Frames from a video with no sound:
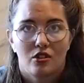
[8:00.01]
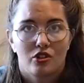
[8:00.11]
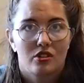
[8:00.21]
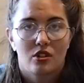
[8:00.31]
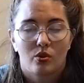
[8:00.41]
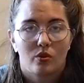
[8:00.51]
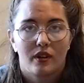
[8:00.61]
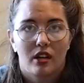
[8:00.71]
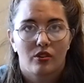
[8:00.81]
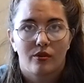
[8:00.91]
Just
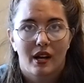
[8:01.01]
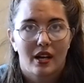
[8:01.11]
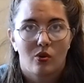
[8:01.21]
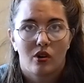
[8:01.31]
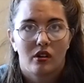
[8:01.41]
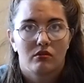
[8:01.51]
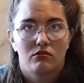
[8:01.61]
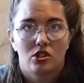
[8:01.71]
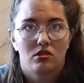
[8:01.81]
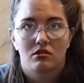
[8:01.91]
all-around great oil
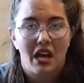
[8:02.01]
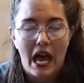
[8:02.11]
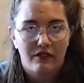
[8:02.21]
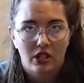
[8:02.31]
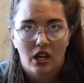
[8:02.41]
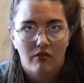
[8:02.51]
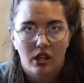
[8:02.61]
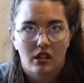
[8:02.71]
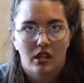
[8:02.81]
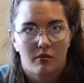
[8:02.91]
to just have in
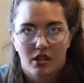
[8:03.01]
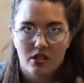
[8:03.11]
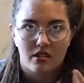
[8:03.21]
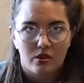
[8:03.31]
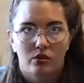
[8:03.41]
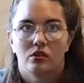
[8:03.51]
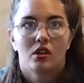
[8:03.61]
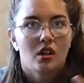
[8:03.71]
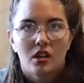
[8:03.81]
everything, because it'll